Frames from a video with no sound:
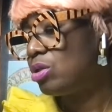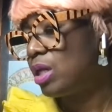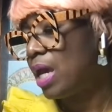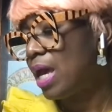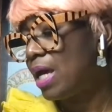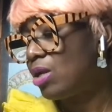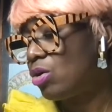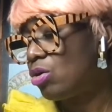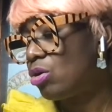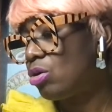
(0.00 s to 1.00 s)
look
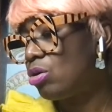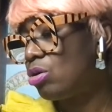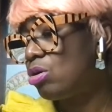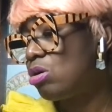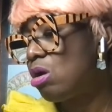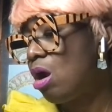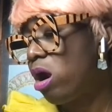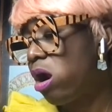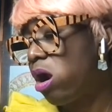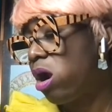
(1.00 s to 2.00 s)
at
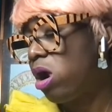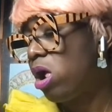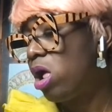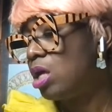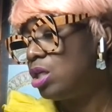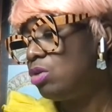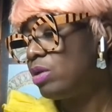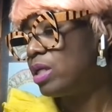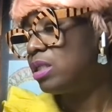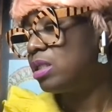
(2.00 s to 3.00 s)
her,
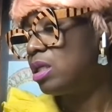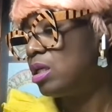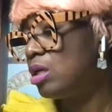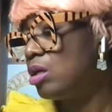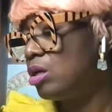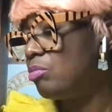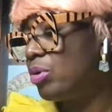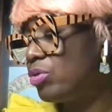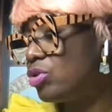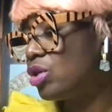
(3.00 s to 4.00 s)
you guessed it,
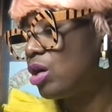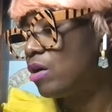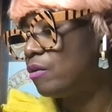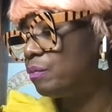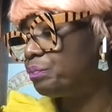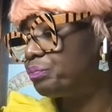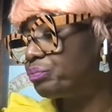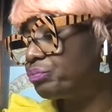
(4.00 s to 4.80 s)
birth chart.